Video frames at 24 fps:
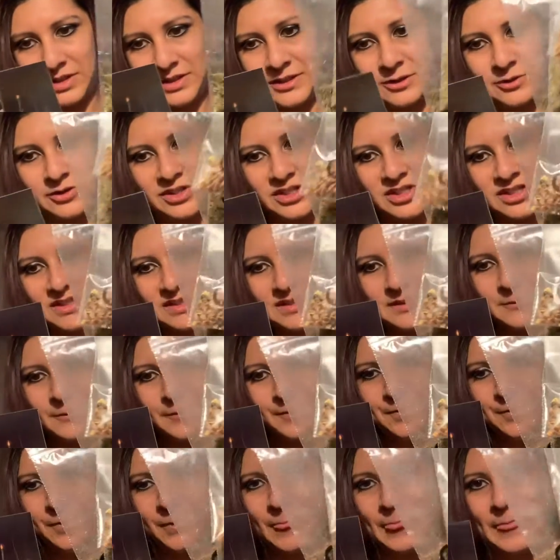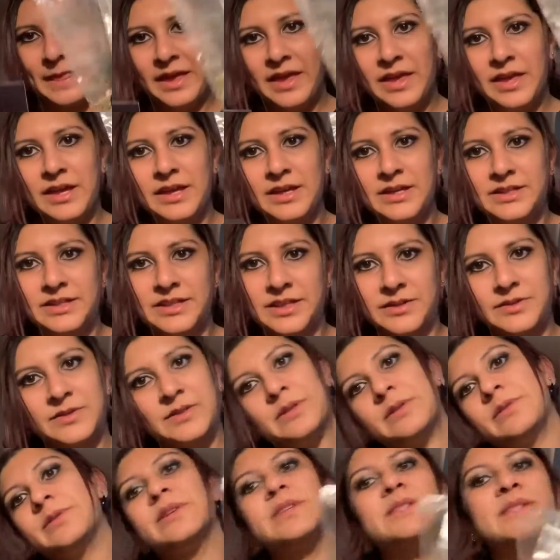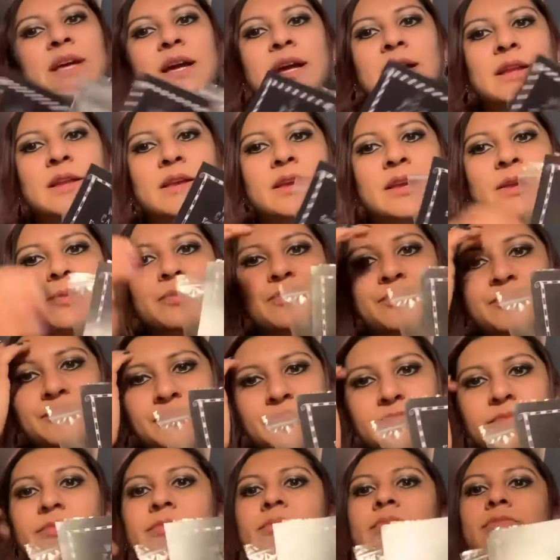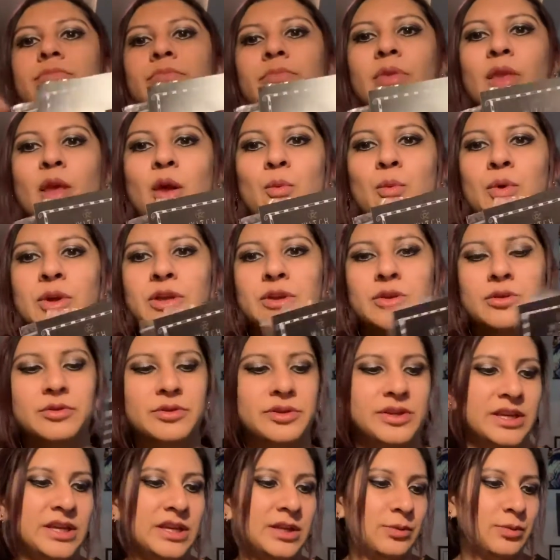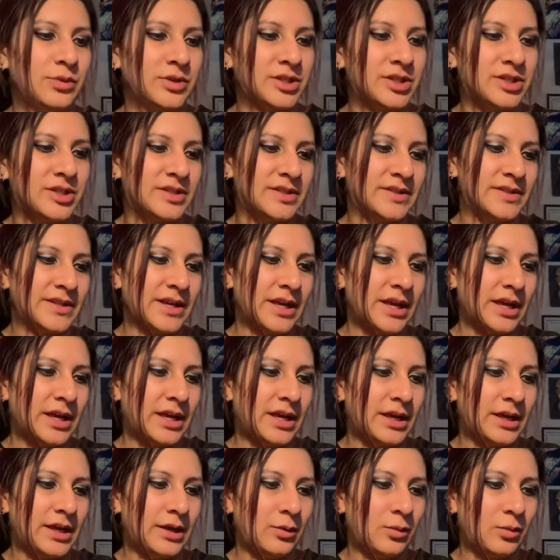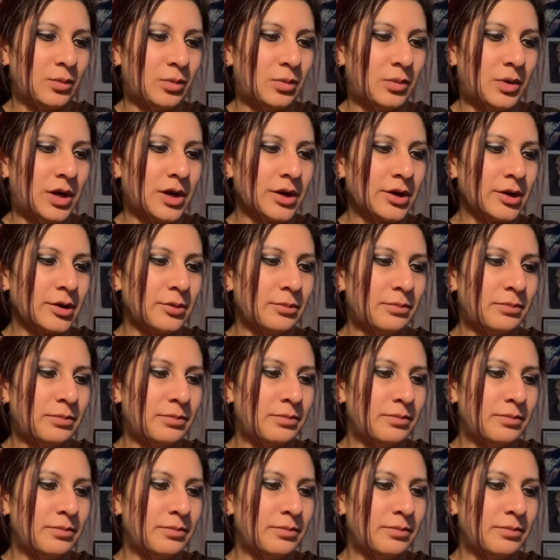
So it just tells you exactly what you'll need, which is a water,